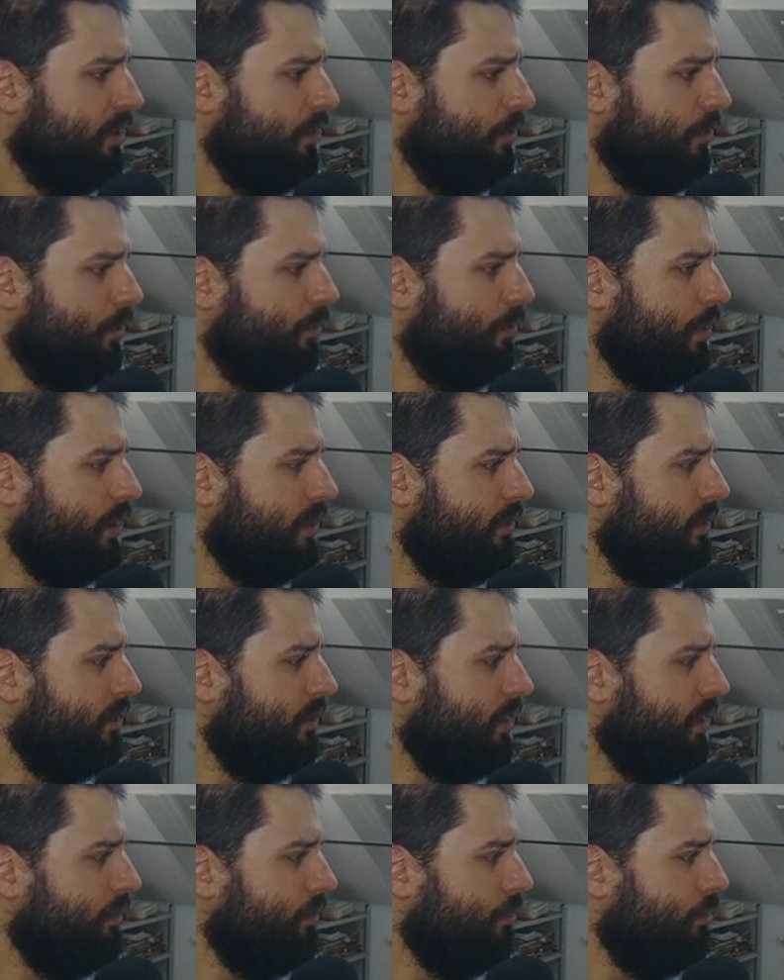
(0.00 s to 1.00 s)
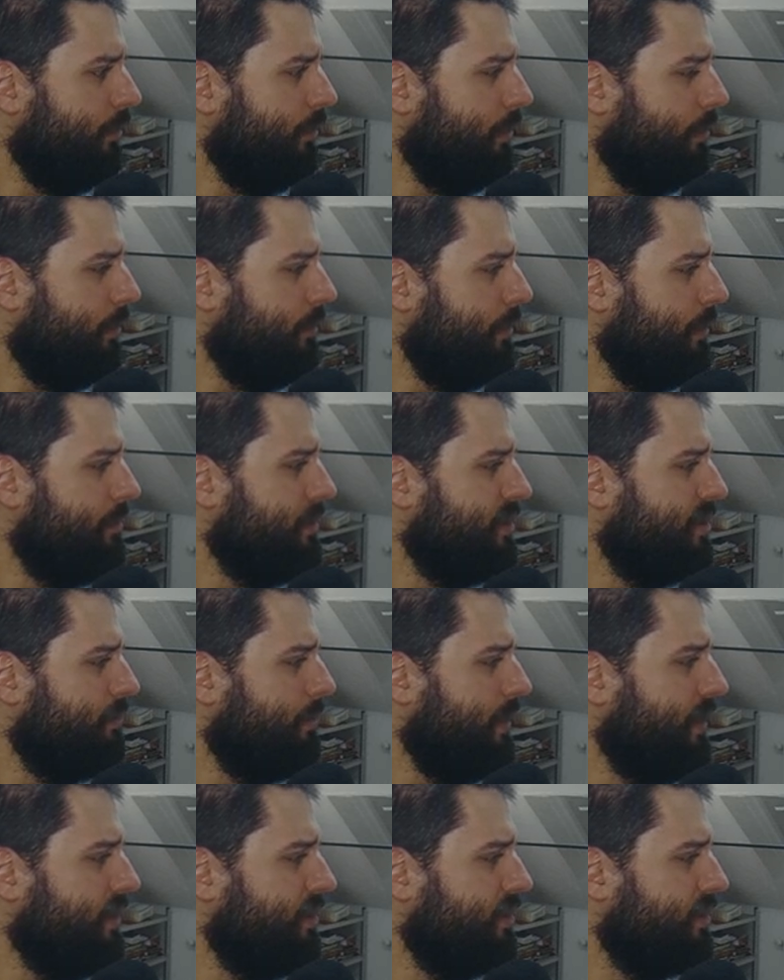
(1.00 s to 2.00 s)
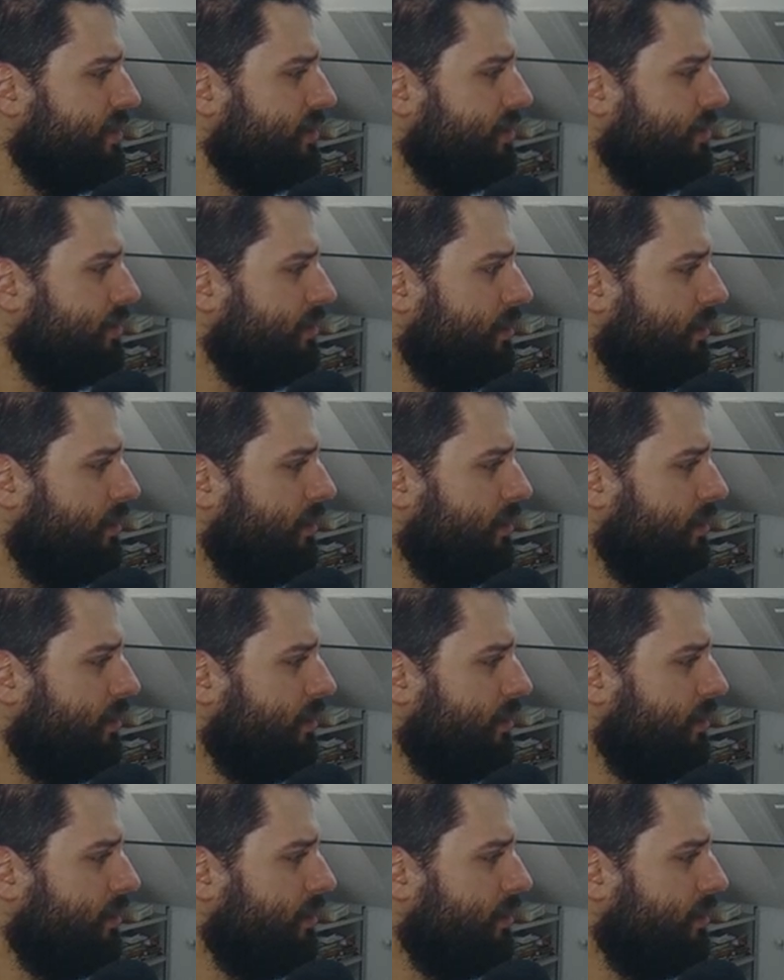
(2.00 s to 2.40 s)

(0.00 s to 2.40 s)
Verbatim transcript: or oh wait, I don't remember, maybe Space